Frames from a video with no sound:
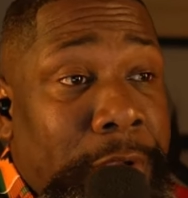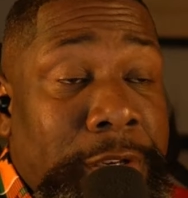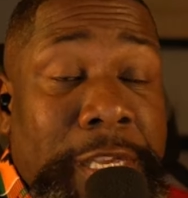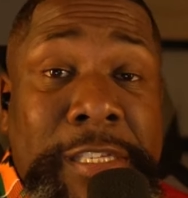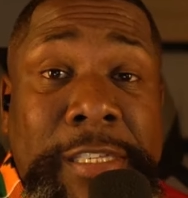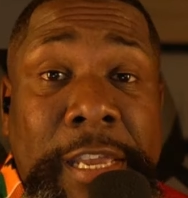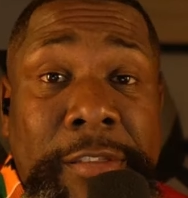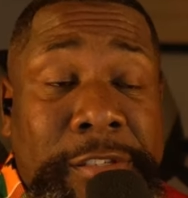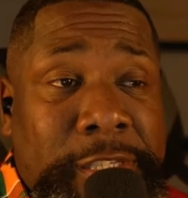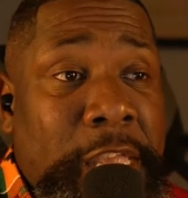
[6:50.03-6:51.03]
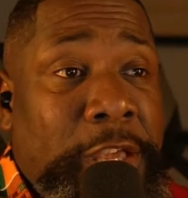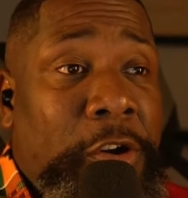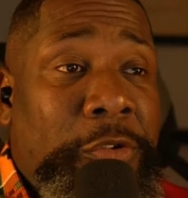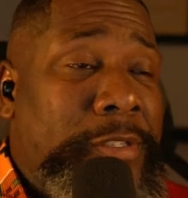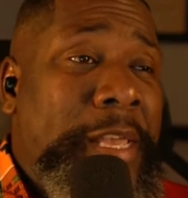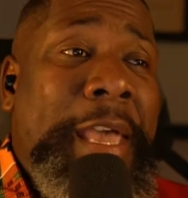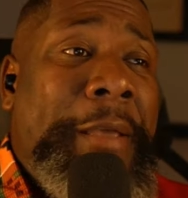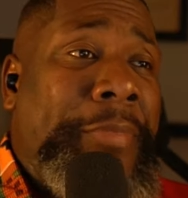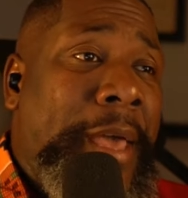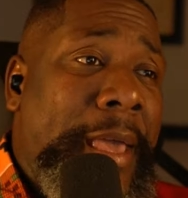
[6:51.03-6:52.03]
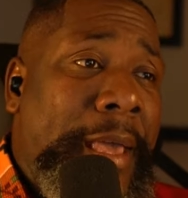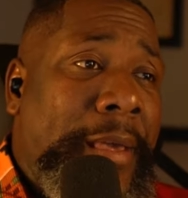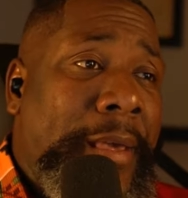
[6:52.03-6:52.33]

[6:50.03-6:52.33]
These tell the sneako the same thing.